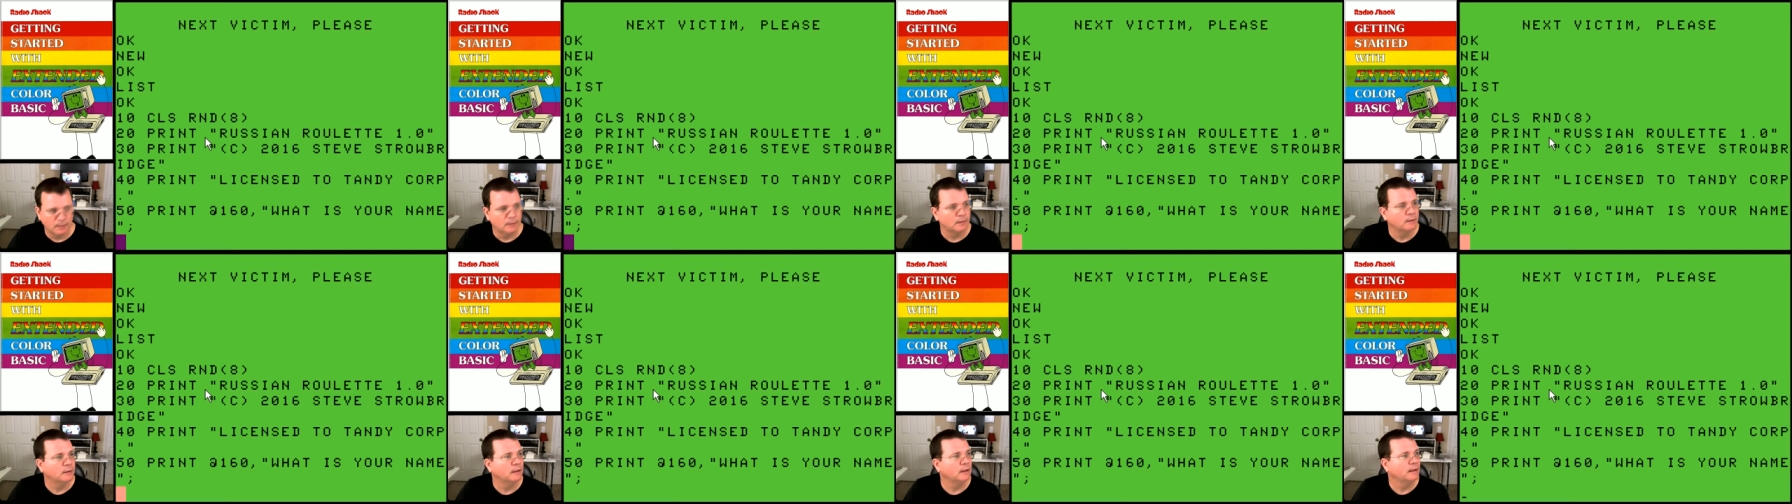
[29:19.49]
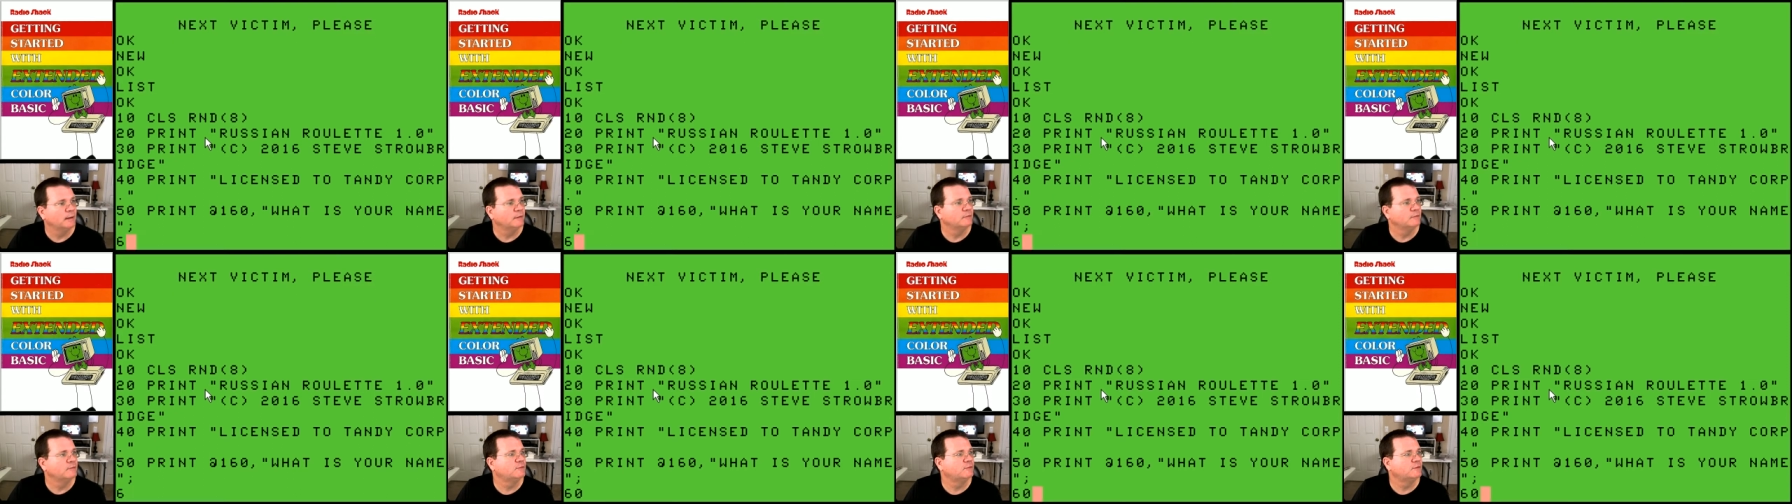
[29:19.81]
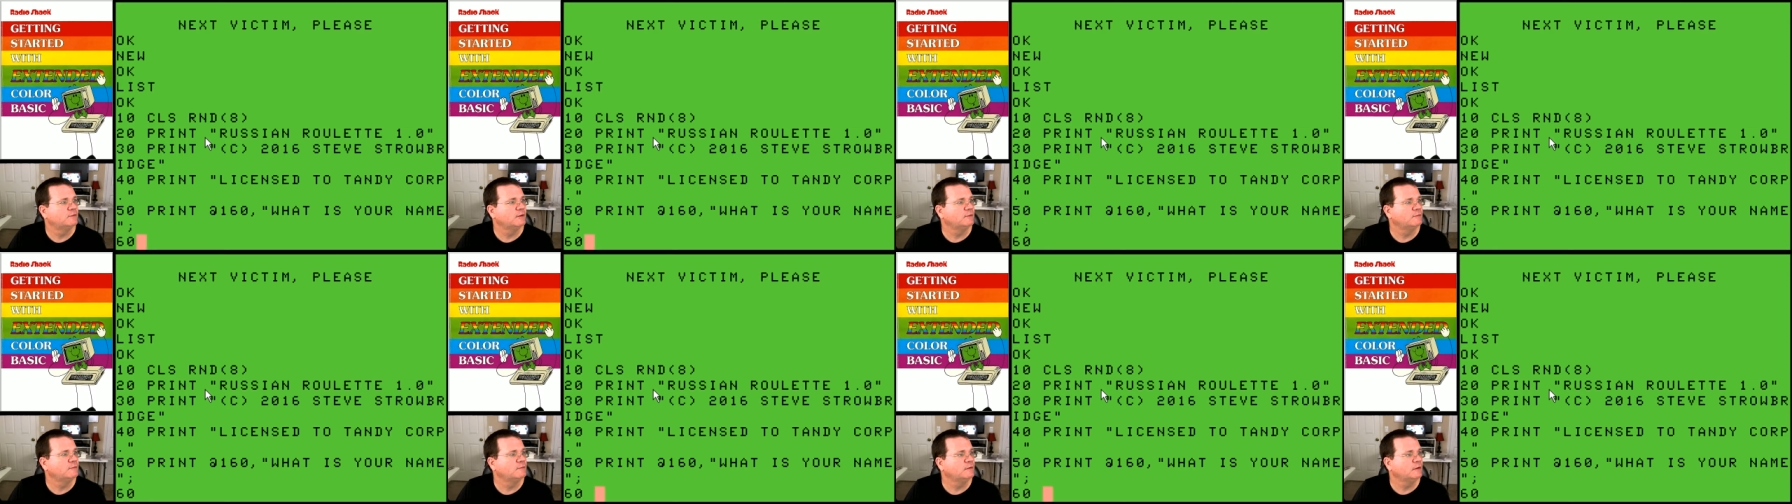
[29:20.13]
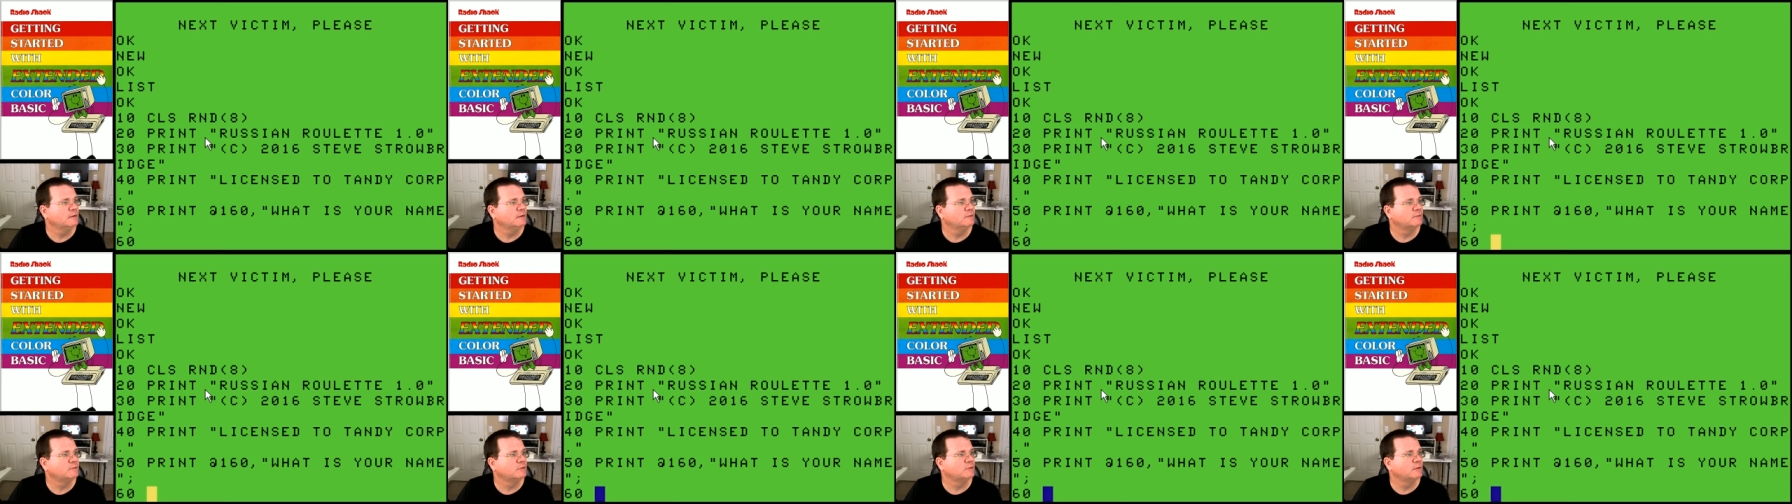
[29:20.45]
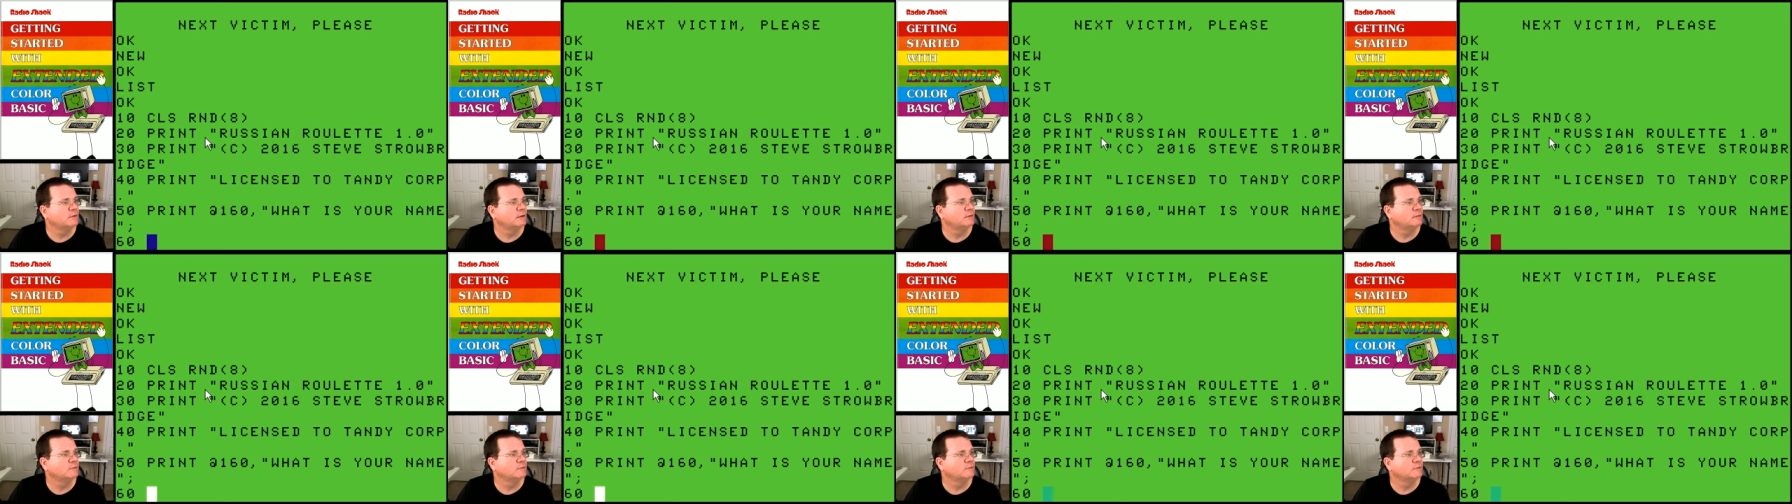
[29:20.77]
Line 60 is
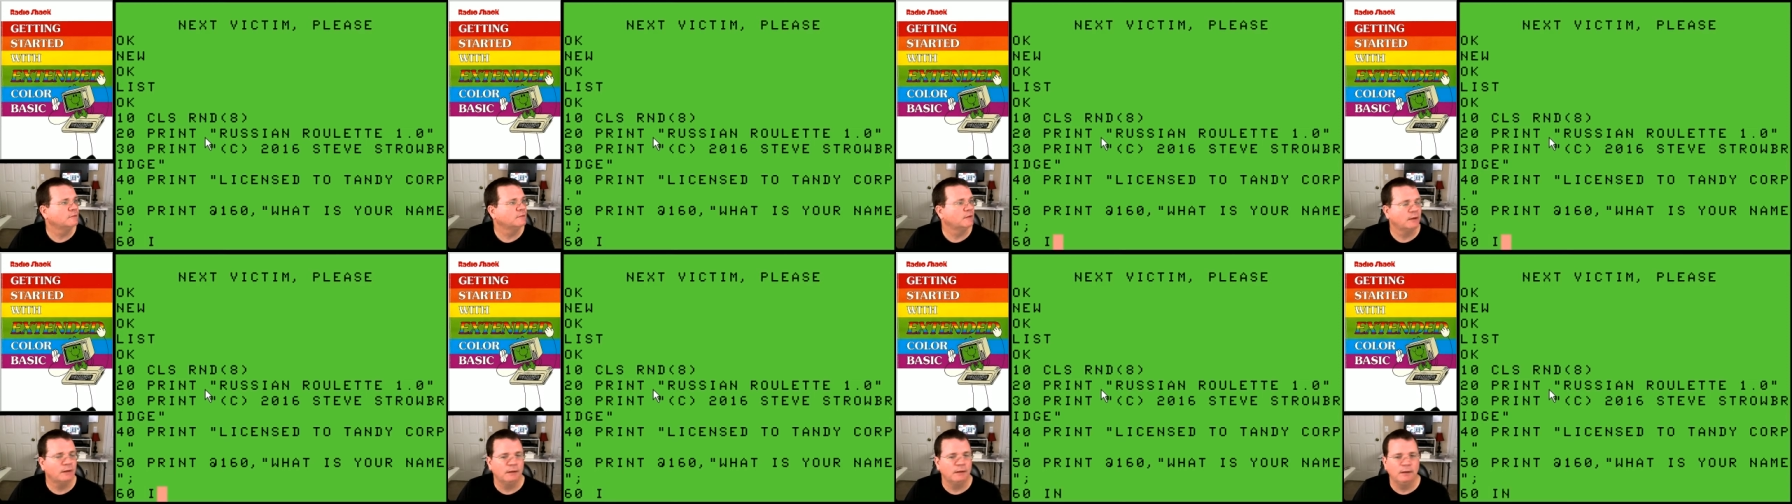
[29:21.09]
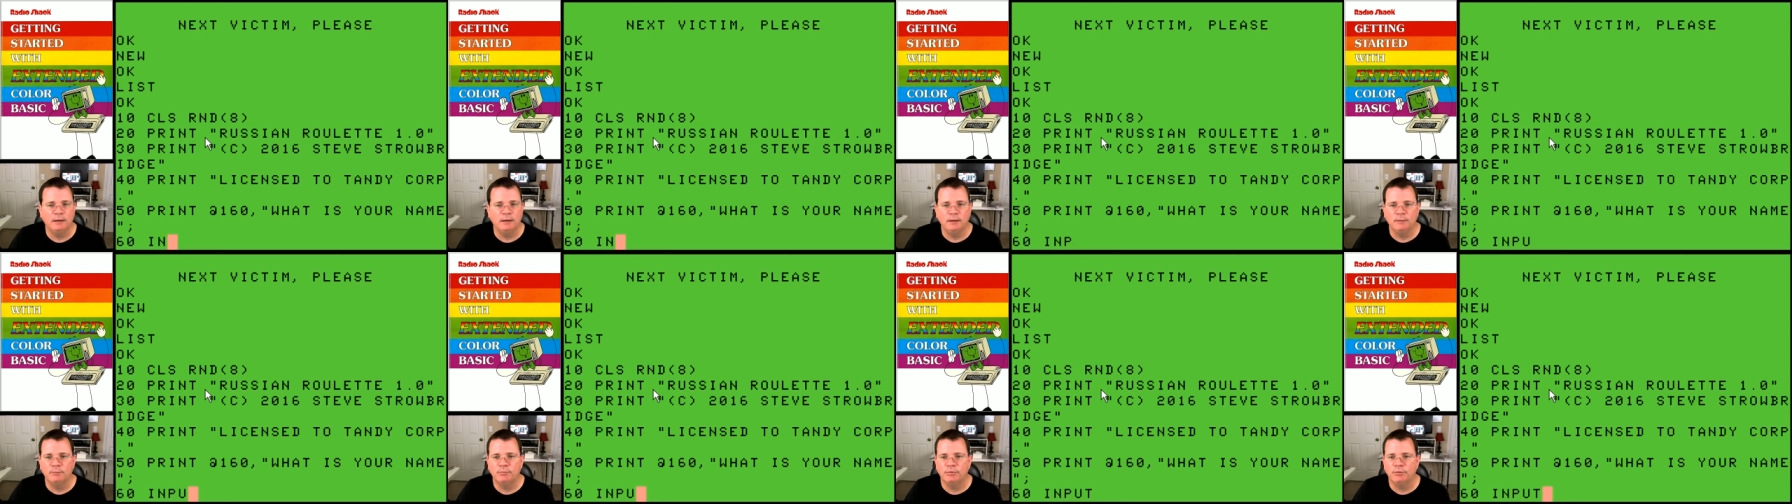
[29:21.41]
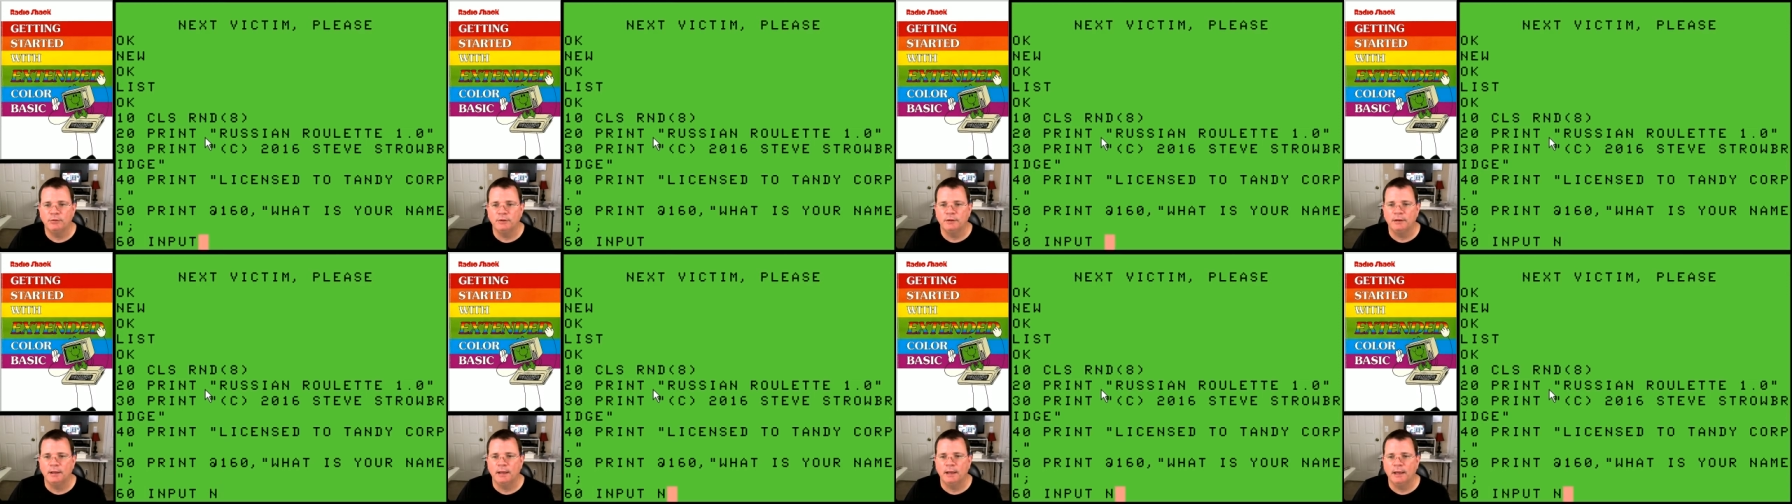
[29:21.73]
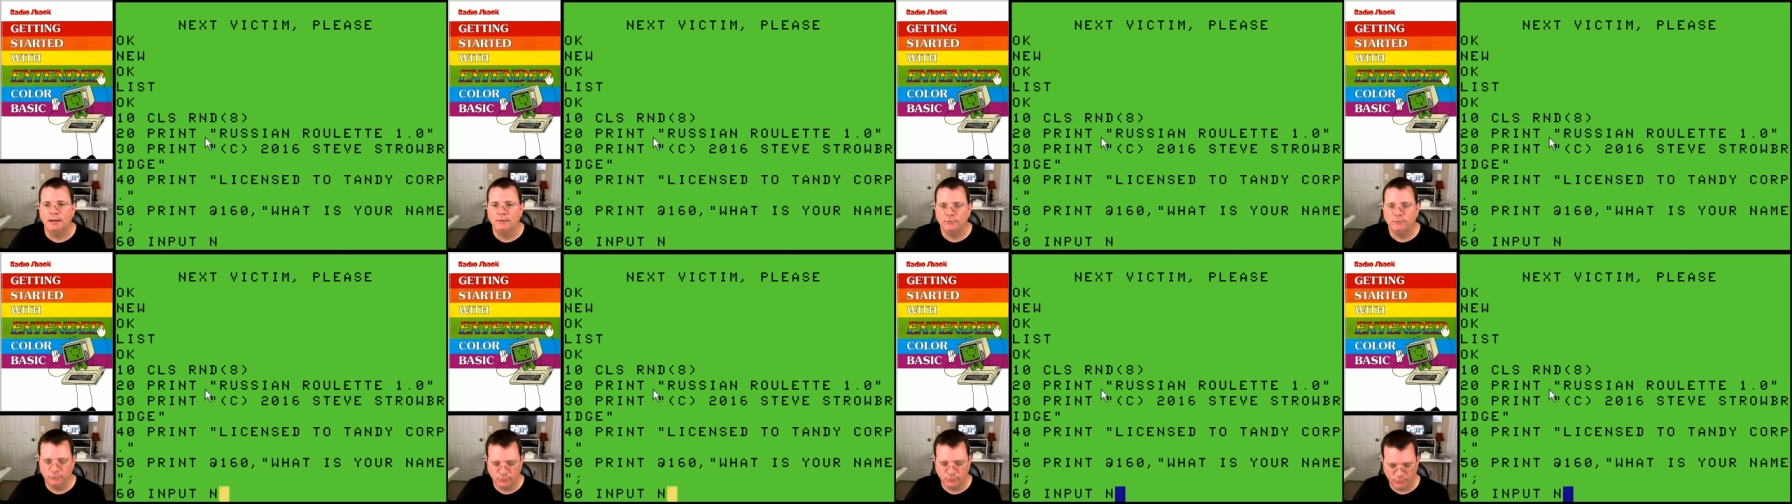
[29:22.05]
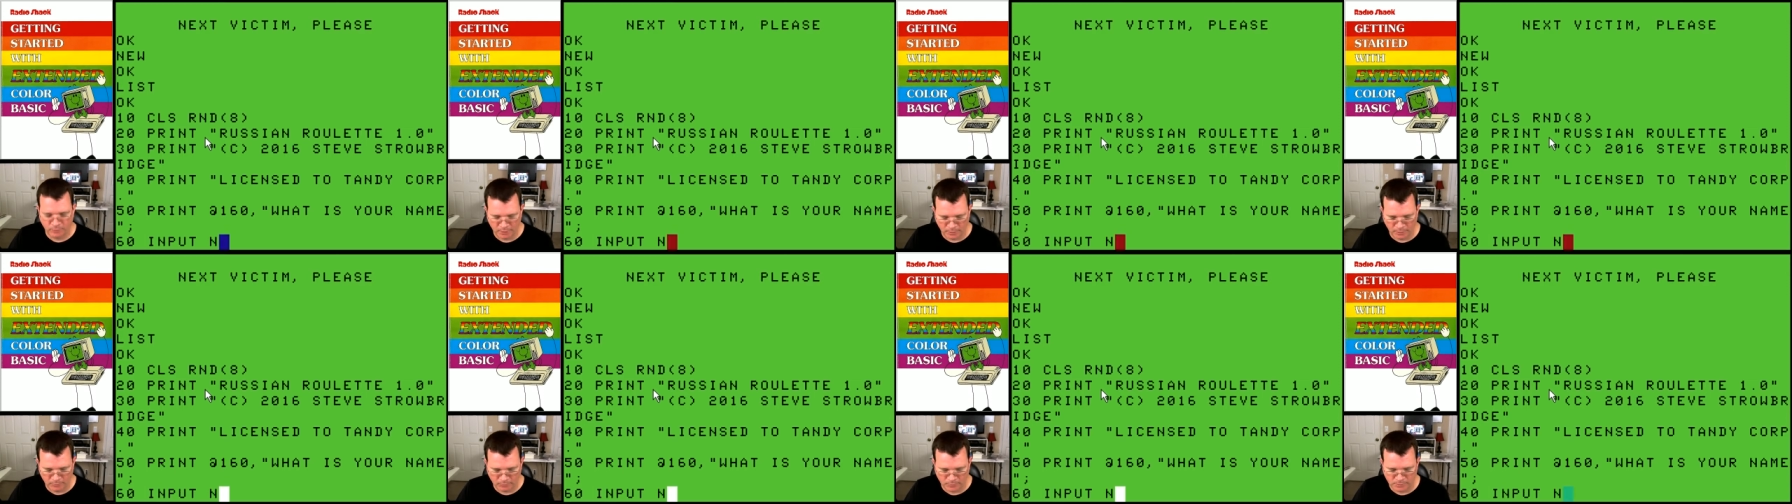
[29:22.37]
going to say input end
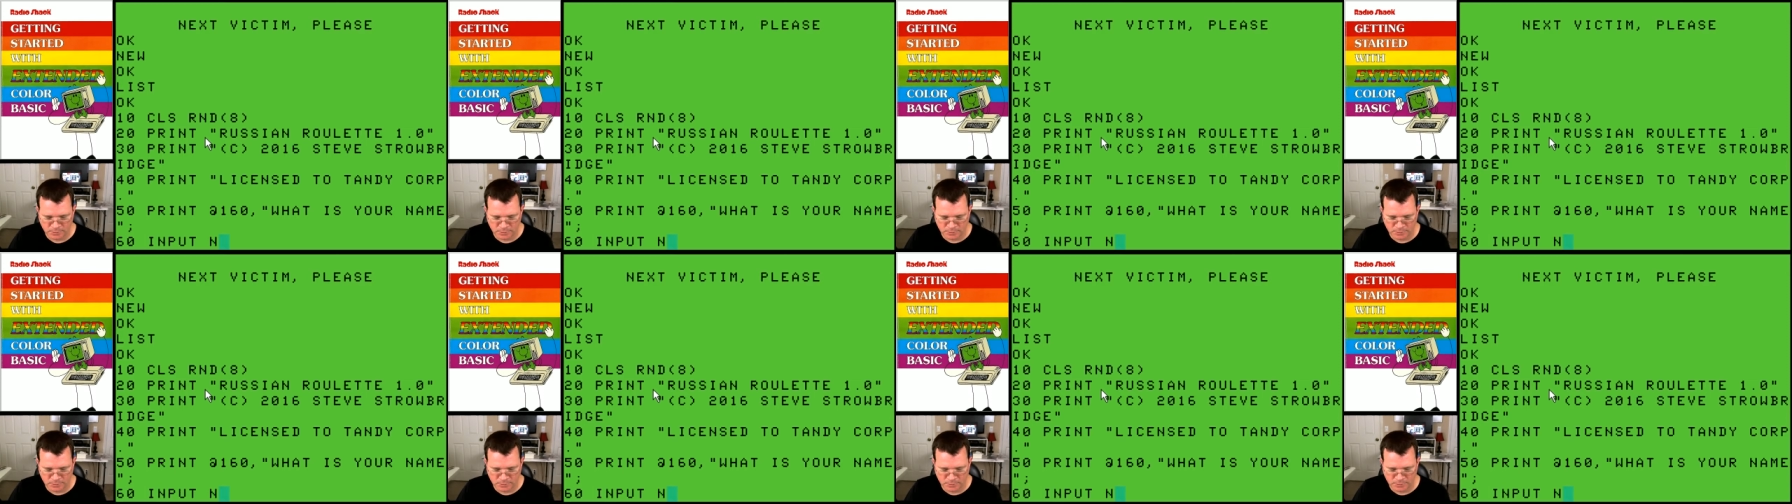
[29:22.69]
string,